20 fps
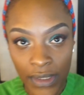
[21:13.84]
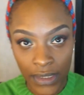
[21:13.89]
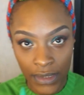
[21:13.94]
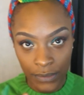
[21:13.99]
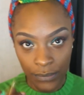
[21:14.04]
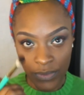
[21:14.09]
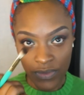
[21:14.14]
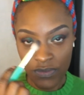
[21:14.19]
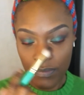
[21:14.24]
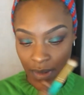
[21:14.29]
in
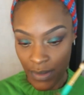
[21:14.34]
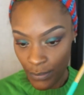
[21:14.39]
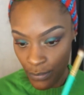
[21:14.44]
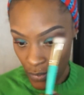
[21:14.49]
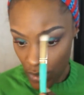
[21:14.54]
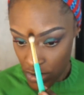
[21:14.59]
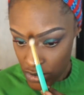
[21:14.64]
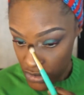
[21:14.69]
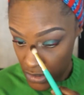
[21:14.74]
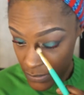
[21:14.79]
with my
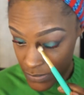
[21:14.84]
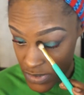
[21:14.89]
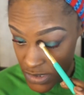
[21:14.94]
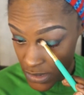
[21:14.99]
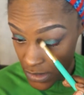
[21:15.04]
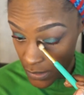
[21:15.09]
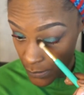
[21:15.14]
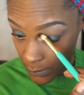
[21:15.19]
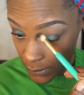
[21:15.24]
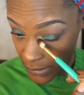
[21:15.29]
brush. I'm just
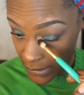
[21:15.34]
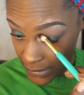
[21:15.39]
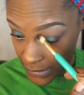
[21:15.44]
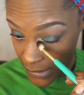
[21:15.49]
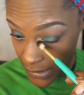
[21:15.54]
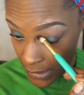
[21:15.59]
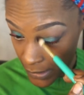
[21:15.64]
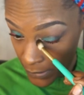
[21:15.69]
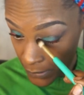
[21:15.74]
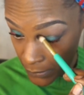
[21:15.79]
going to blend that
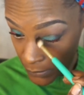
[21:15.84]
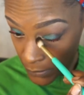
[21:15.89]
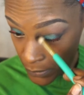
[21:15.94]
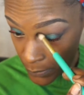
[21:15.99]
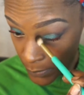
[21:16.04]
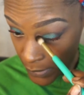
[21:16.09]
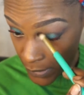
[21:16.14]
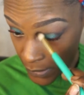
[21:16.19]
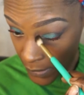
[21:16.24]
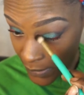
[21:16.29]
out a little
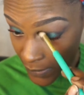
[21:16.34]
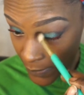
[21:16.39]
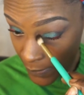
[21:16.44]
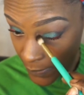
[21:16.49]
bit.